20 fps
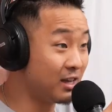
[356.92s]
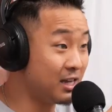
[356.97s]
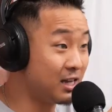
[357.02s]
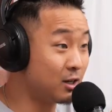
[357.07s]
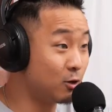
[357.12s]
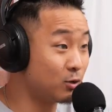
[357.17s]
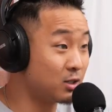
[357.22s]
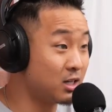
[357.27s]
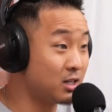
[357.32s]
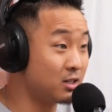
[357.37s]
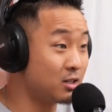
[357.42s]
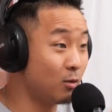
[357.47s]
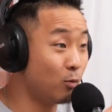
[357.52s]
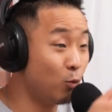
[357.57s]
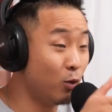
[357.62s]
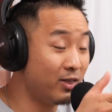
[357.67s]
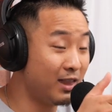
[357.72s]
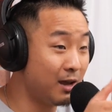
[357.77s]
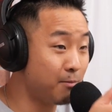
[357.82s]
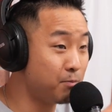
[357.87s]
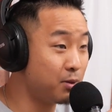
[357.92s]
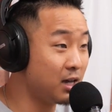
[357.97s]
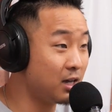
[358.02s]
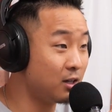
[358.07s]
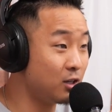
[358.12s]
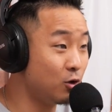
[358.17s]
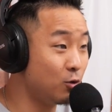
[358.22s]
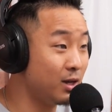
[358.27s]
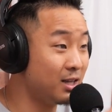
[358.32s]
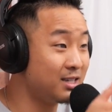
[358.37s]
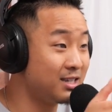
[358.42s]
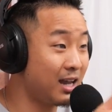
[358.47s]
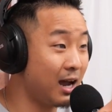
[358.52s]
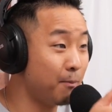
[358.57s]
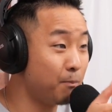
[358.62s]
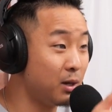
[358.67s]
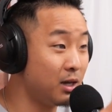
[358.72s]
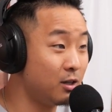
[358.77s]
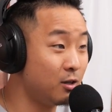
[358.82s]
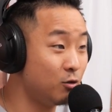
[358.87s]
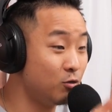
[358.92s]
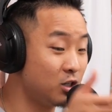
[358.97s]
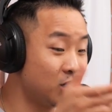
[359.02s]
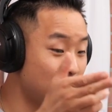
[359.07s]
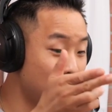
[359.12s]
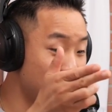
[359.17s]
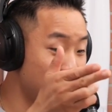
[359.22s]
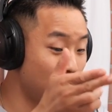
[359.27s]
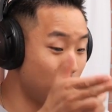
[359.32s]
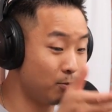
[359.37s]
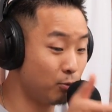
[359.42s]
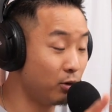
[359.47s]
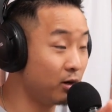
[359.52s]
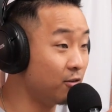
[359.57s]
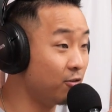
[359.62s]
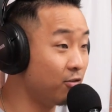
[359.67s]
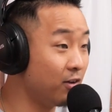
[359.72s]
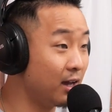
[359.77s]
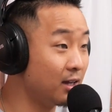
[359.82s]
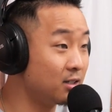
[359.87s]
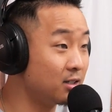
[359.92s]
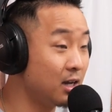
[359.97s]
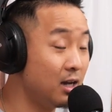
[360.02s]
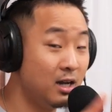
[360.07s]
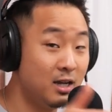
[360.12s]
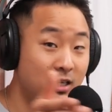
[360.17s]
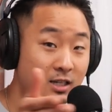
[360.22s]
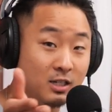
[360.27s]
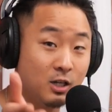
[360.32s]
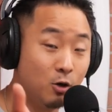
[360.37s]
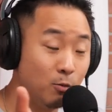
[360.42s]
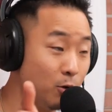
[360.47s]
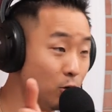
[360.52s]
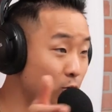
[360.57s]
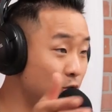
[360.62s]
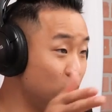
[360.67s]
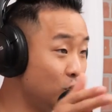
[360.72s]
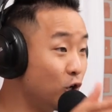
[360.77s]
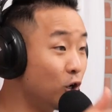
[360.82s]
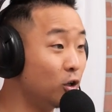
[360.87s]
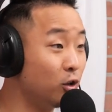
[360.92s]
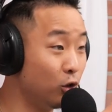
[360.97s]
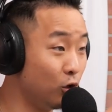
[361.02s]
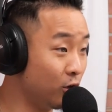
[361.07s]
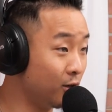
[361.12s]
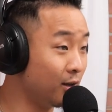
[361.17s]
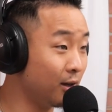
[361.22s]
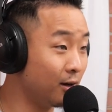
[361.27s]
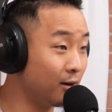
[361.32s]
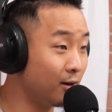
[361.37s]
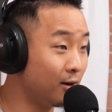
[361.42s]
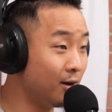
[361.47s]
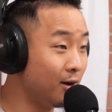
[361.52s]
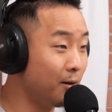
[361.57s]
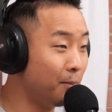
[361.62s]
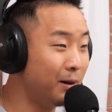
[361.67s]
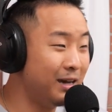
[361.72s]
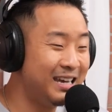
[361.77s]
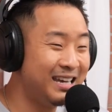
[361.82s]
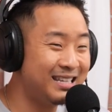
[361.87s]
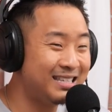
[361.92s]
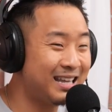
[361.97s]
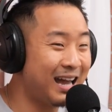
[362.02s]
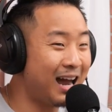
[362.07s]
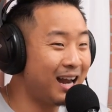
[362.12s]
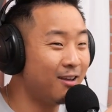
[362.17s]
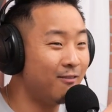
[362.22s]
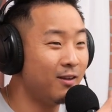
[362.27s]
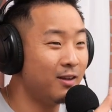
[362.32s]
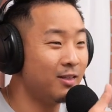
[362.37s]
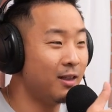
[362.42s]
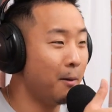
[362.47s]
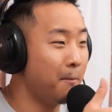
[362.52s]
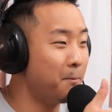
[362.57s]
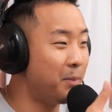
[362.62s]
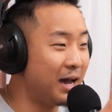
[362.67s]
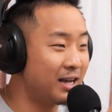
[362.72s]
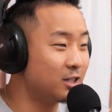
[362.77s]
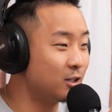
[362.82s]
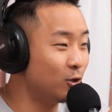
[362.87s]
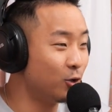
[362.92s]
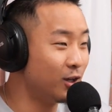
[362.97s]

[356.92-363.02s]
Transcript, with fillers: the ecosystem. When they pick you, it's not picking you just because you're a pretty face. Simu's good looking, but he's not even the best